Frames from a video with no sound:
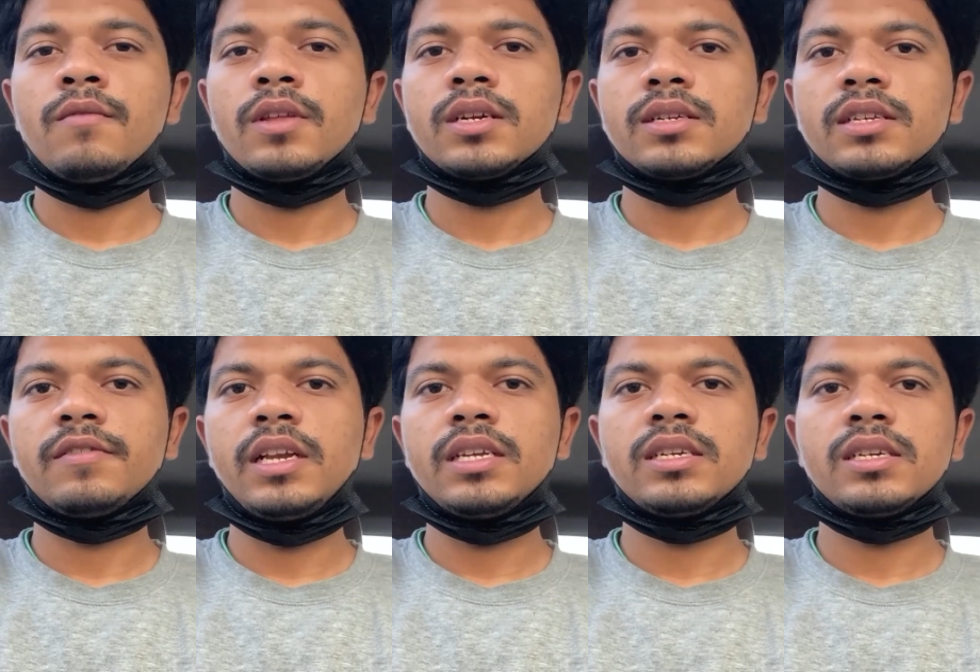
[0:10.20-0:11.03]
whether
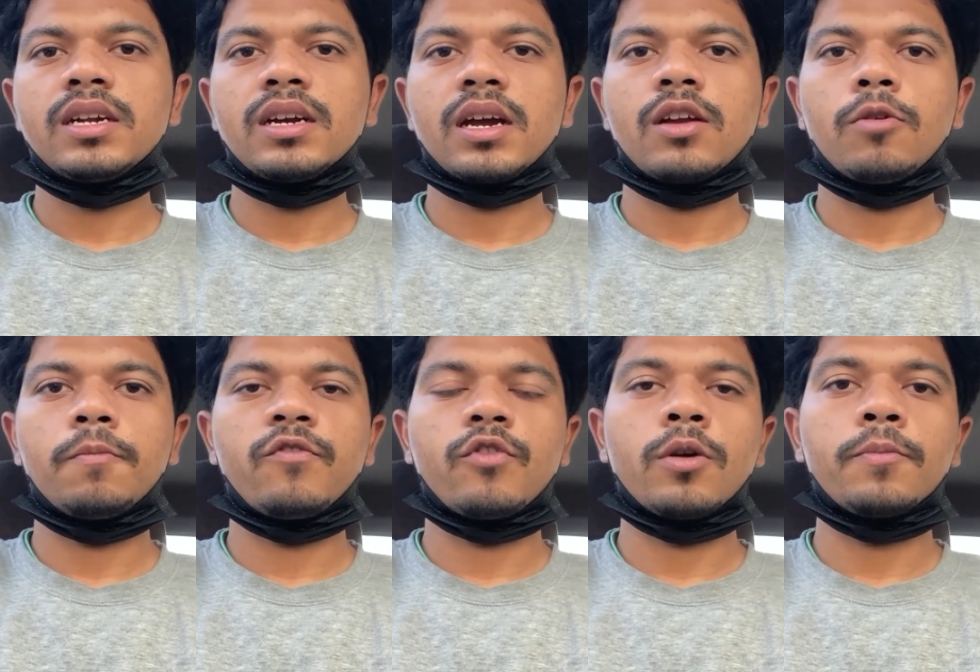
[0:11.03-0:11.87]
civil engineer can
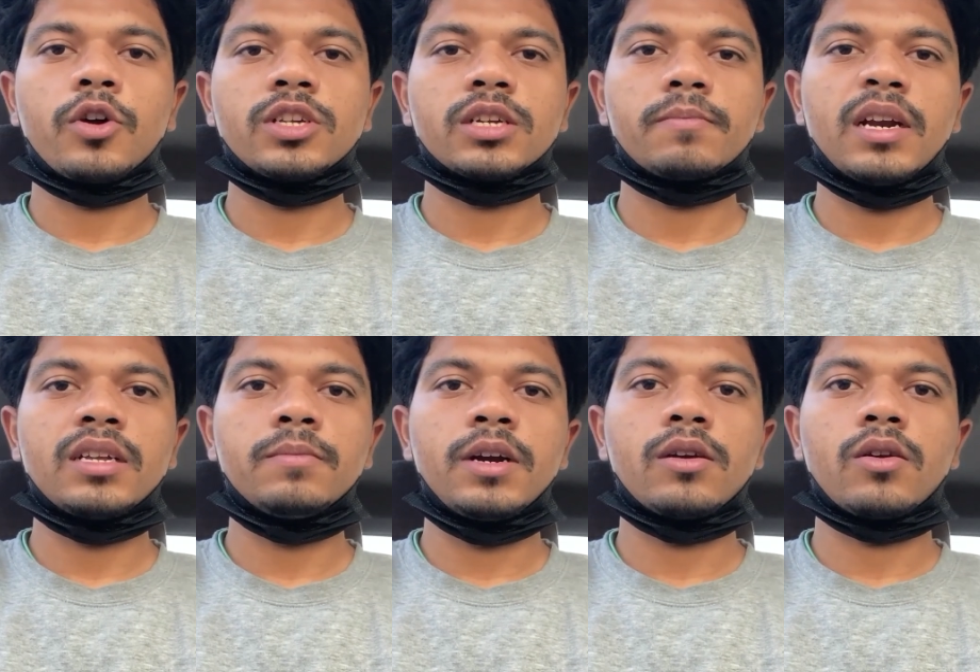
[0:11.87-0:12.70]
opt for project
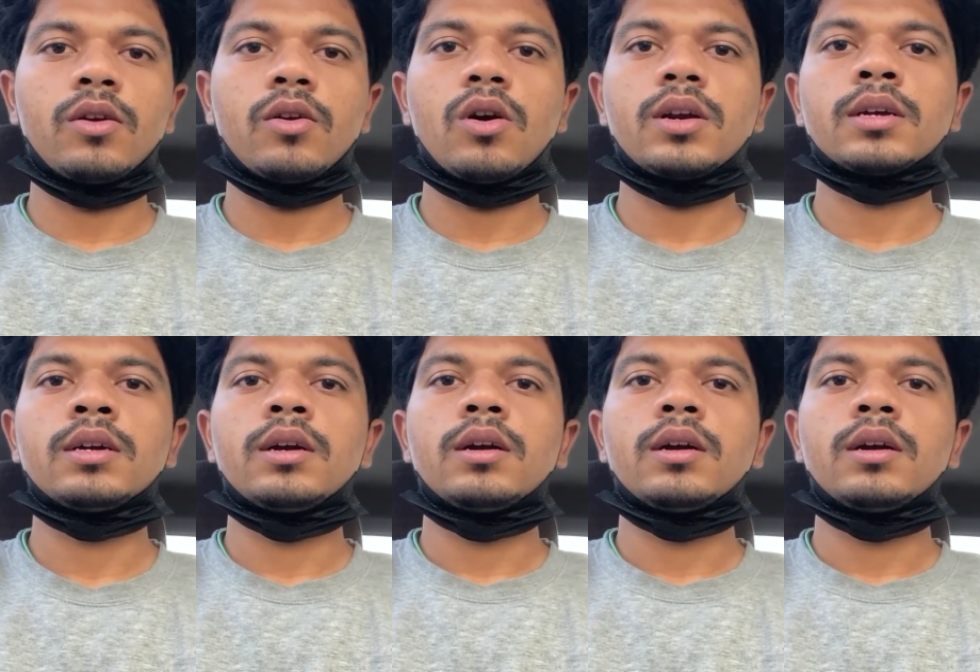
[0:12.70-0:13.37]
management or not,